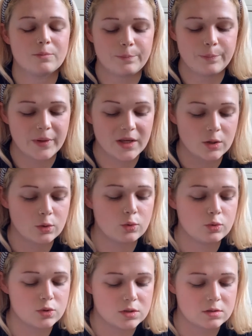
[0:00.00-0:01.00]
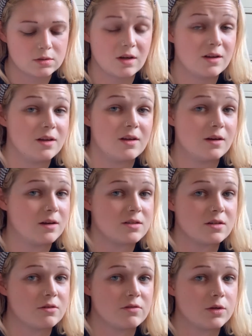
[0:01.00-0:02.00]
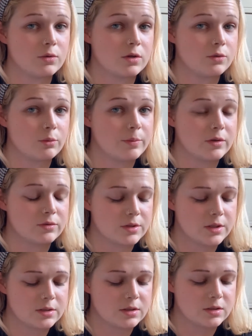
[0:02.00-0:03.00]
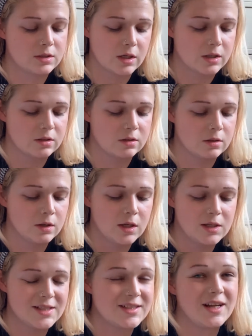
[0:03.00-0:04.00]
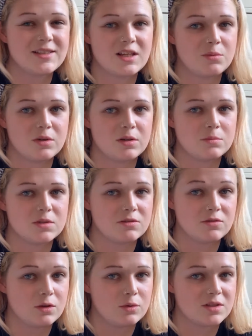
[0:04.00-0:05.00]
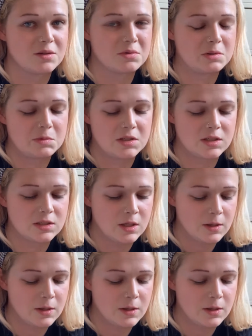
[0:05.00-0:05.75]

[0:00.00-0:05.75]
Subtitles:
Bills. I don't know if anyone knows what Bills is. It's like Debenhams, if you know what Debenhams is.